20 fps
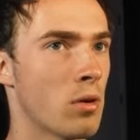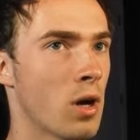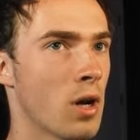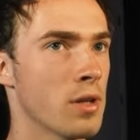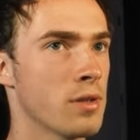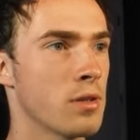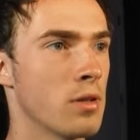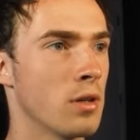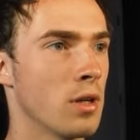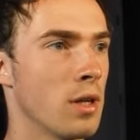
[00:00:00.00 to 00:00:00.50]

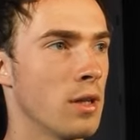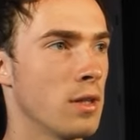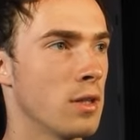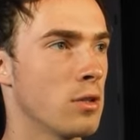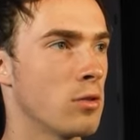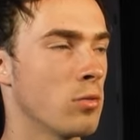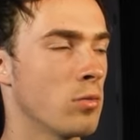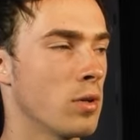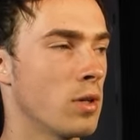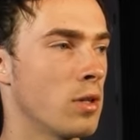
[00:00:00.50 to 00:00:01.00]
roster in the
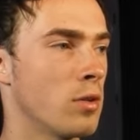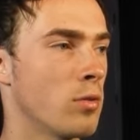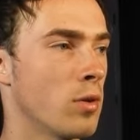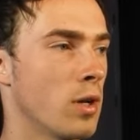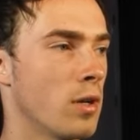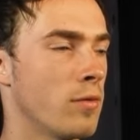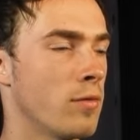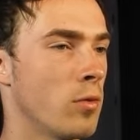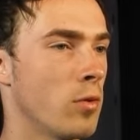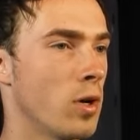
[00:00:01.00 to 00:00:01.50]

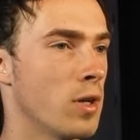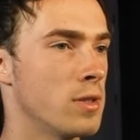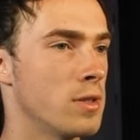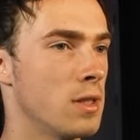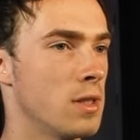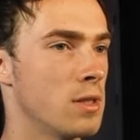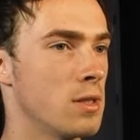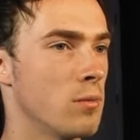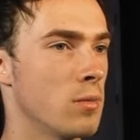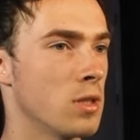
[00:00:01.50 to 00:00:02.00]
2024
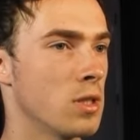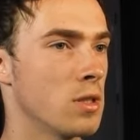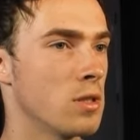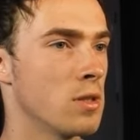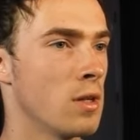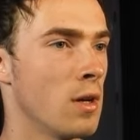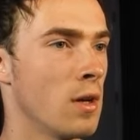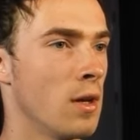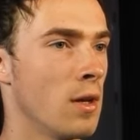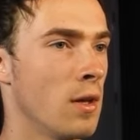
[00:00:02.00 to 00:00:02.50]
season, which is
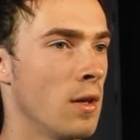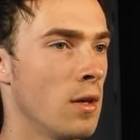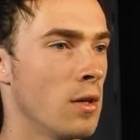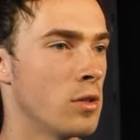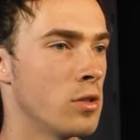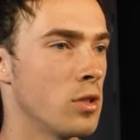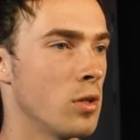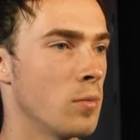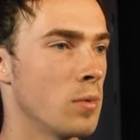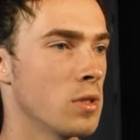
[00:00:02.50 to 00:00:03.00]

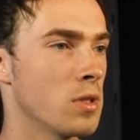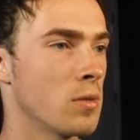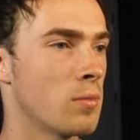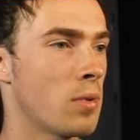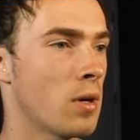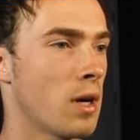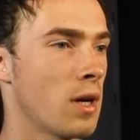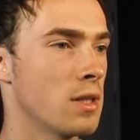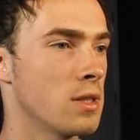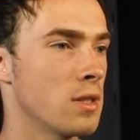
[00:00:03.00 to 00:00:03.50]
super
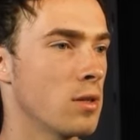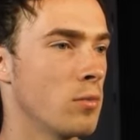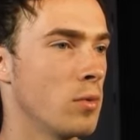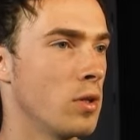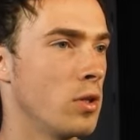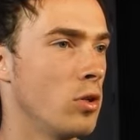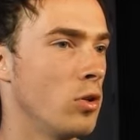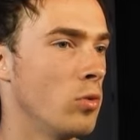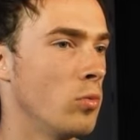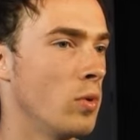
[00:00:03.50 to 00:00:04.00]
surprising. We
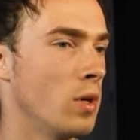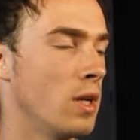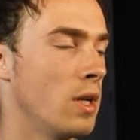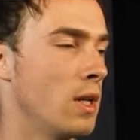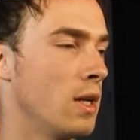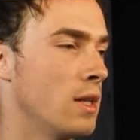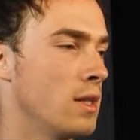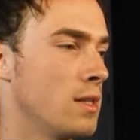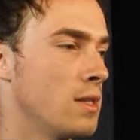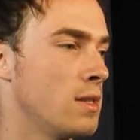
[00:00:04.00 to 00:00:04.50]
do win
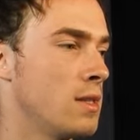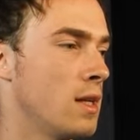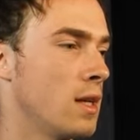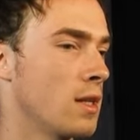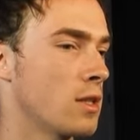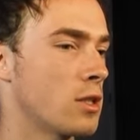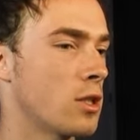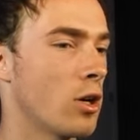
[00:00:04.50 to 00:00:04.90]
in six.